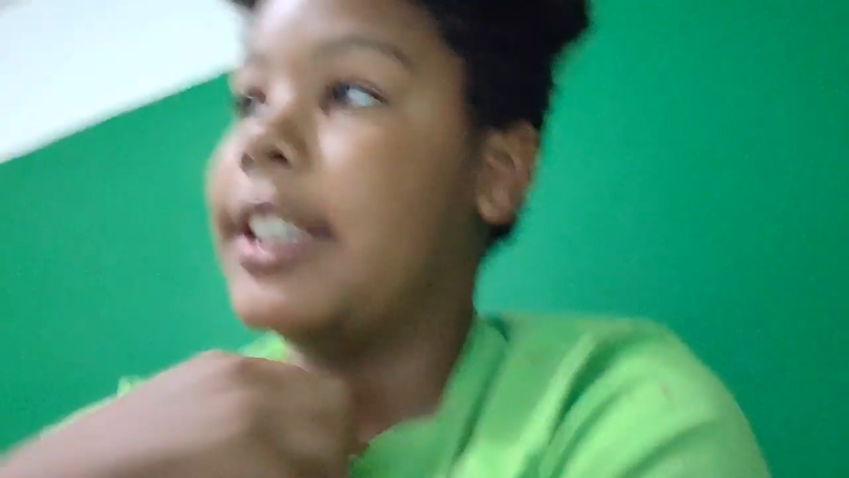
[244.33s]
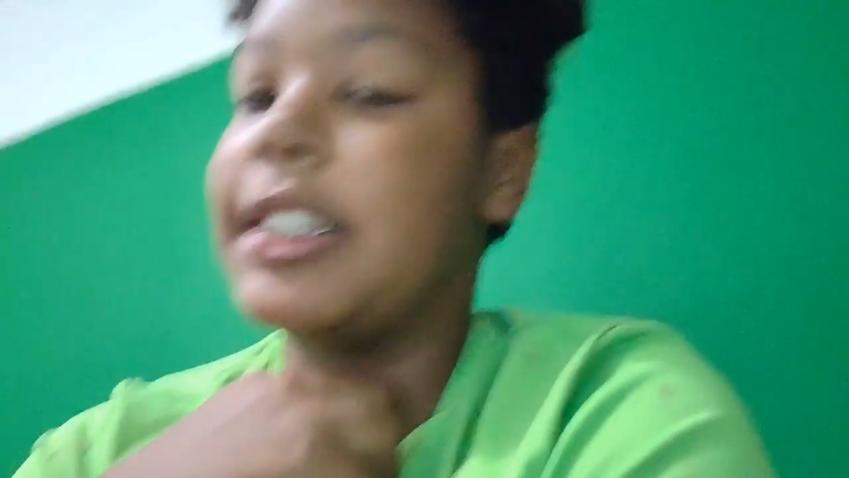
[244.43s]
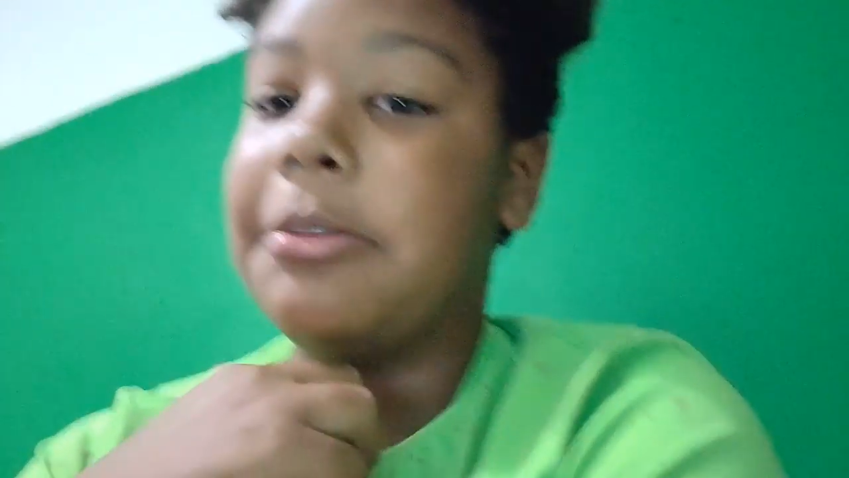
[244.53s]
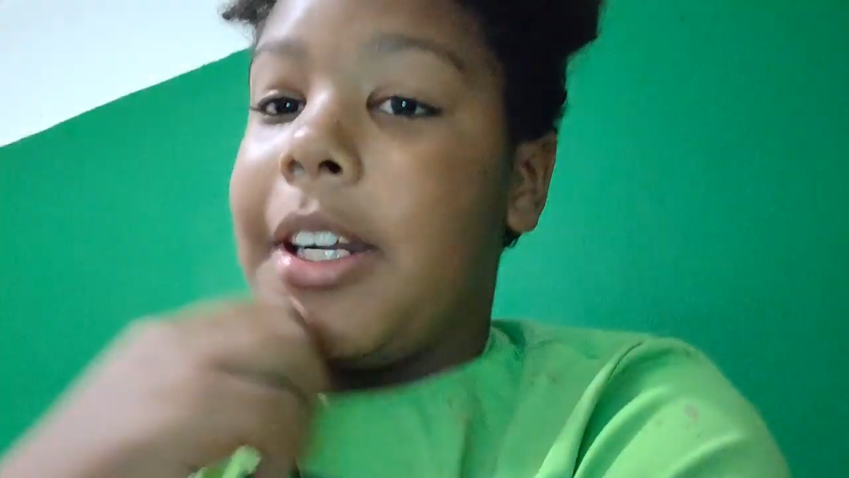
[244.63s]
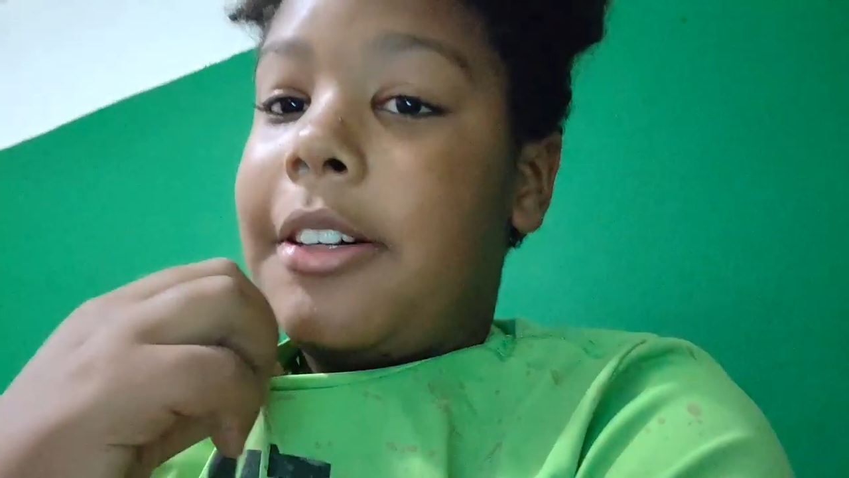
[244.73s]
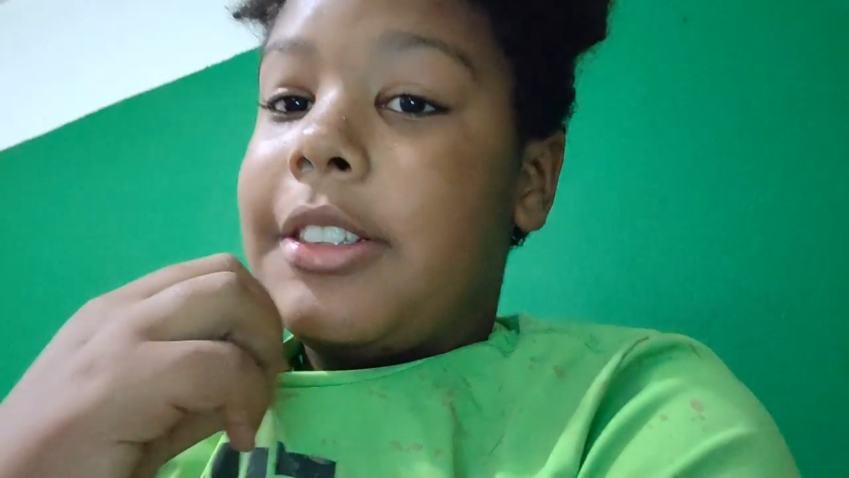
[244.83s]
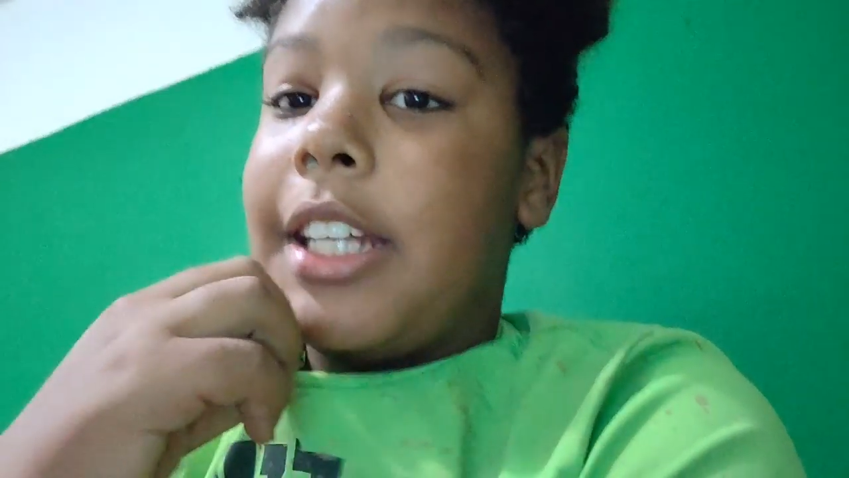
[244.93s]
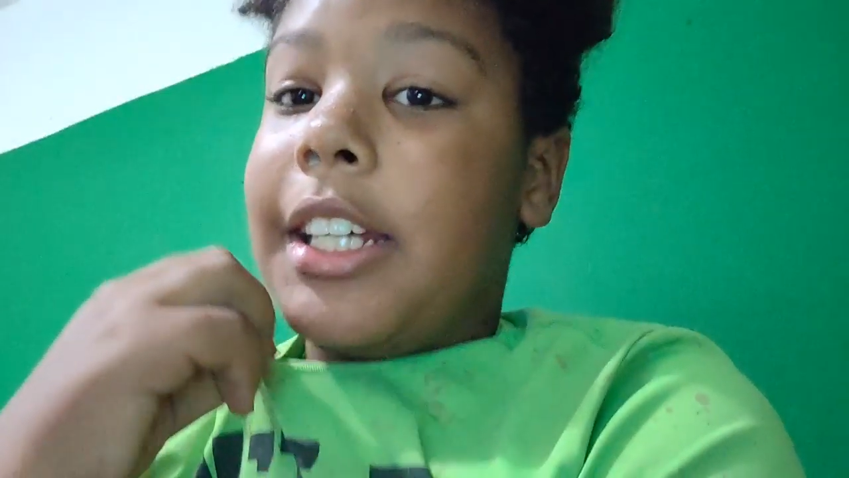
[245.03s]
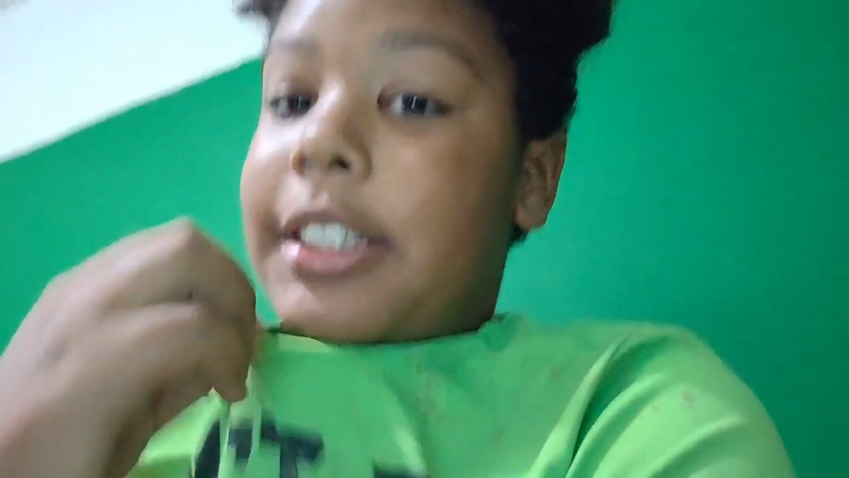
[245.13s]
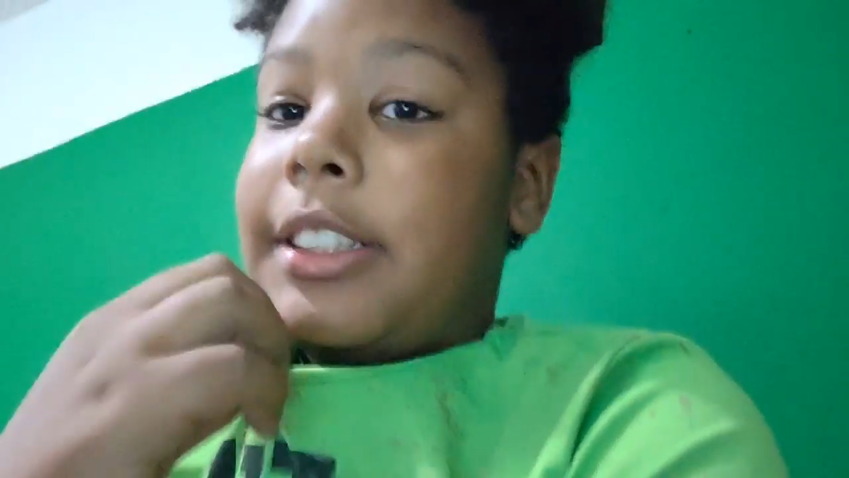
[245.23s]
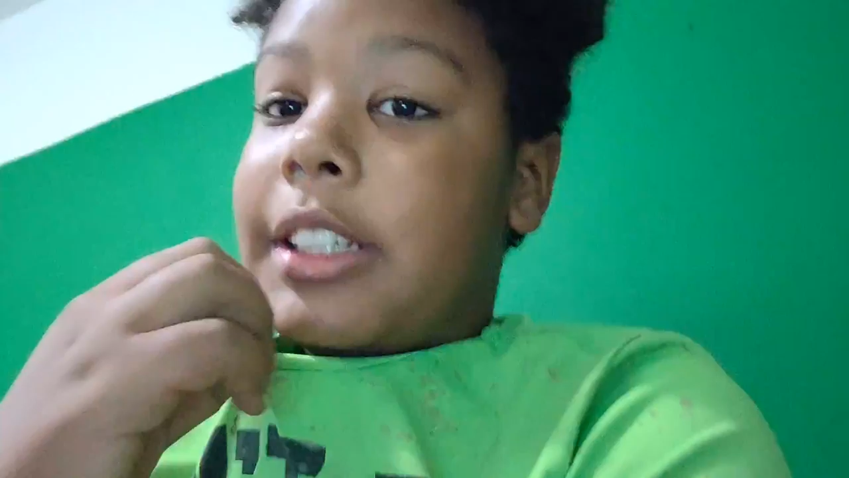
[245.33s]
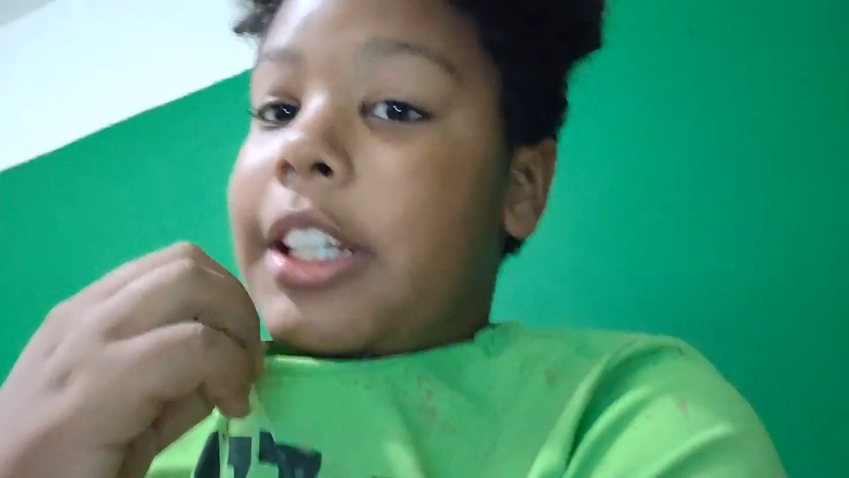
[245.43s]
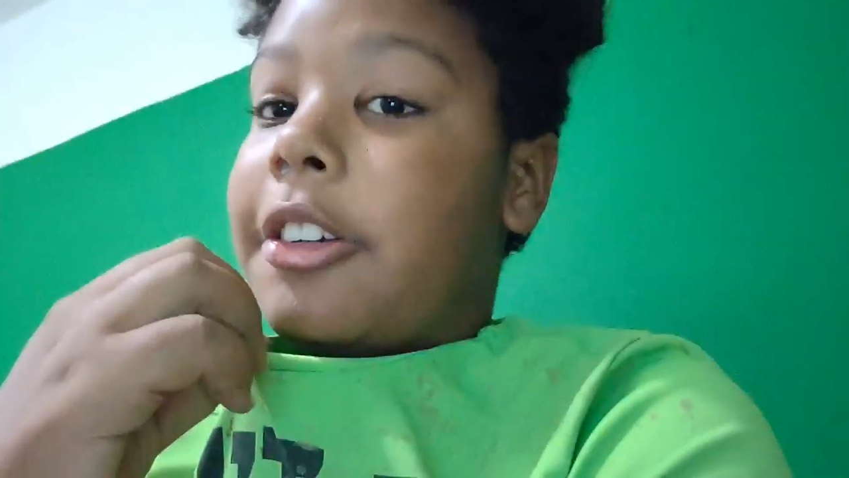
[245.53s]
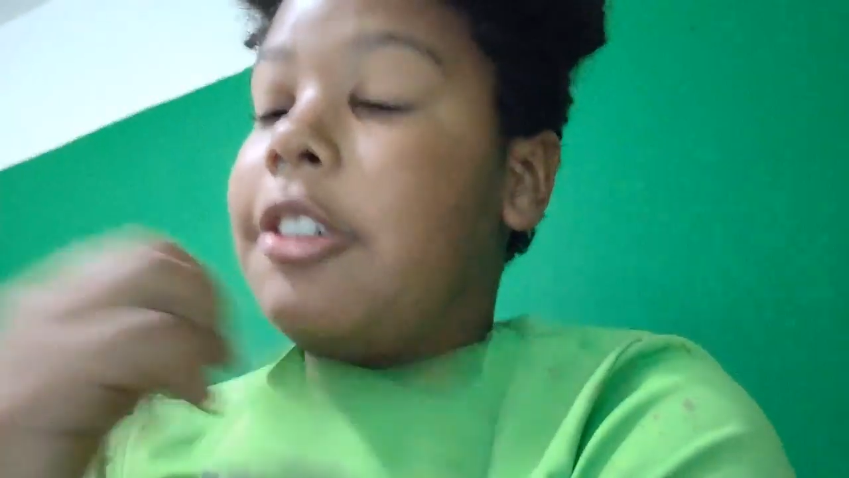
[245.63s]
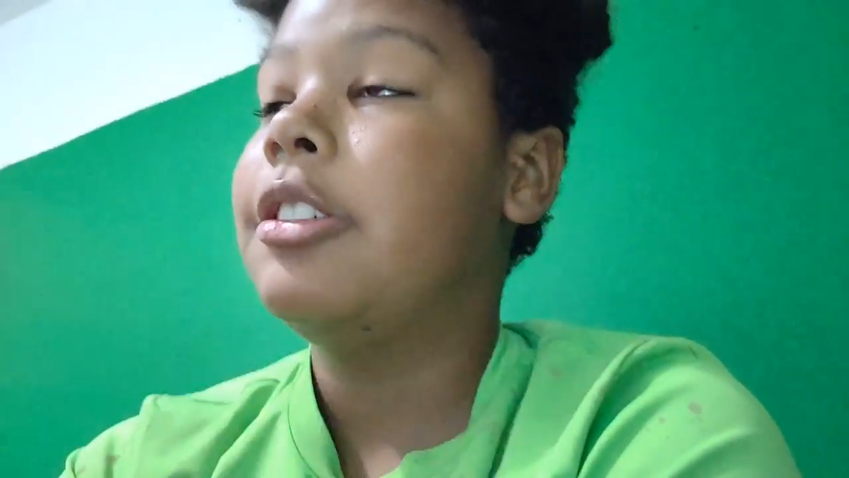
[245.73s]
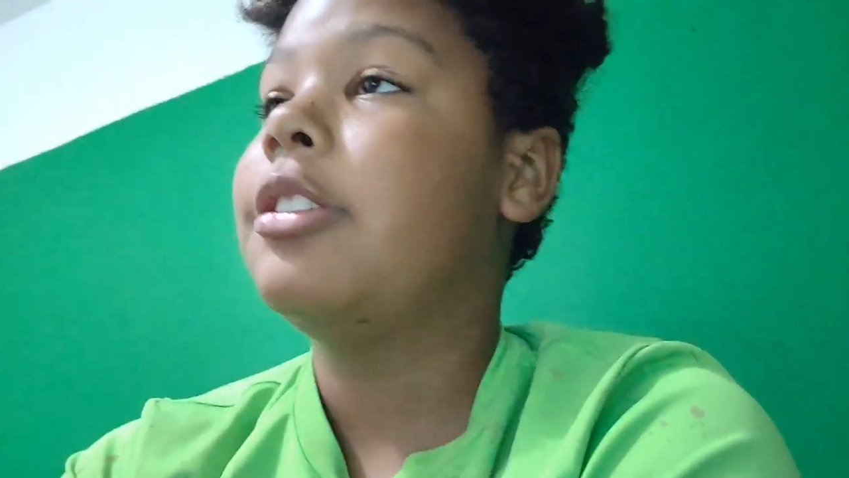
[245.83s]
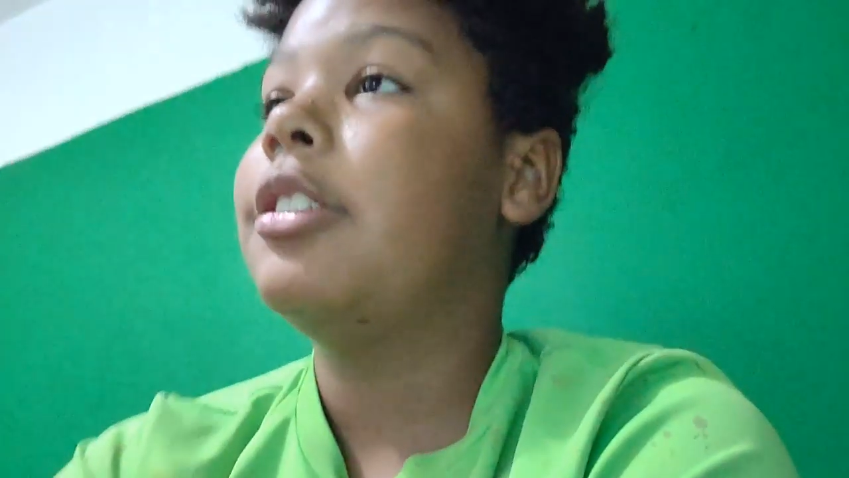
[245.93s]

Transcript: this is when I was like little,